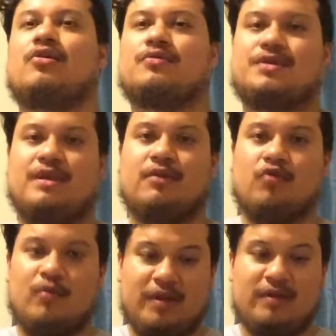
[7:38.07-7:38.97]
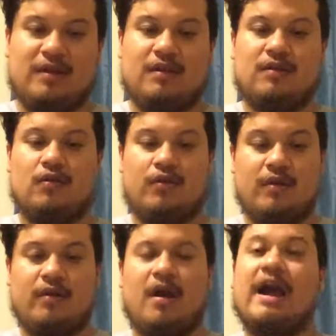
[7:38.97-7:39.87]
she grew up listening to,
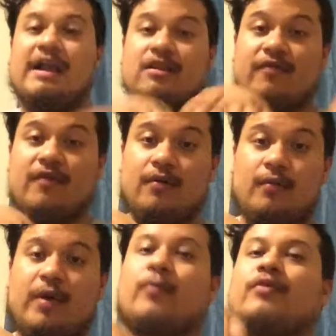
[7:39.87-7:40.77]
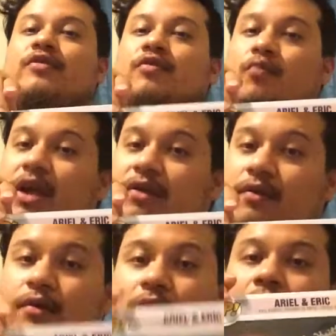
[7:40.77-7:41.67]
and I got there's a
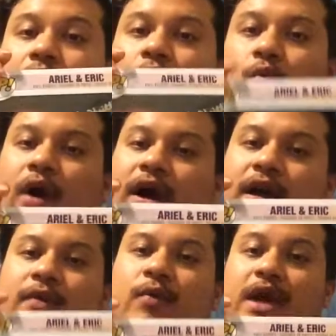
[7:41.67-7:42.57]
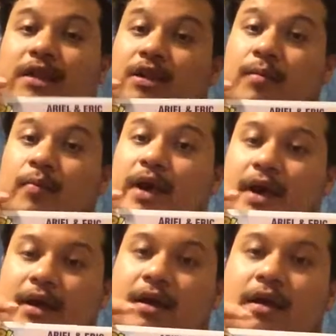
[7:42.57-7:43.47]
reason why we got the double
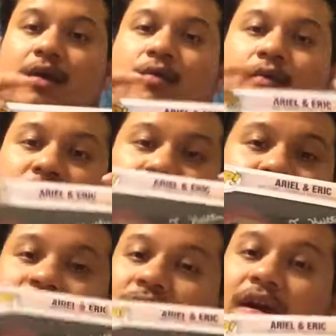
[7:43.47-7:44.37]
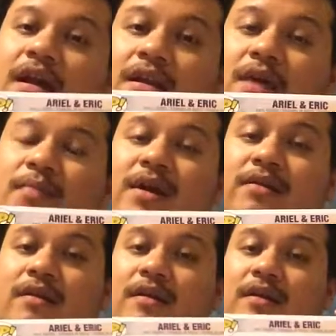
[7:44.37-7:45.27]
pack. But this isn't signed yet
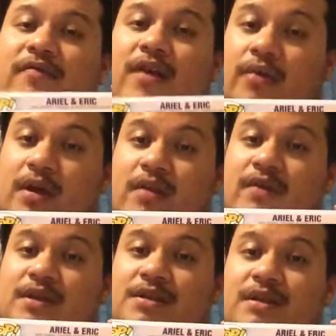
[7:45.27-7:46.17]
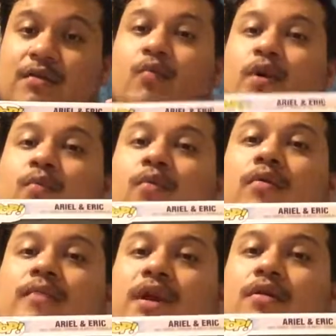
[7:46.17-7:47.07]
because in the following convention we will
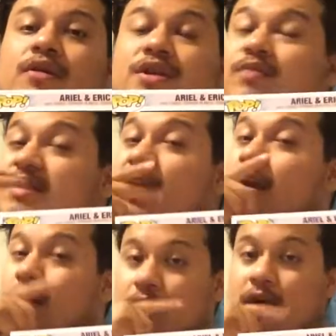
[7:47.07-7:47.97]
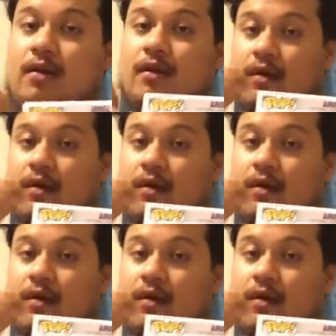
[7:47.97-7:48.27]
meet her. She was there at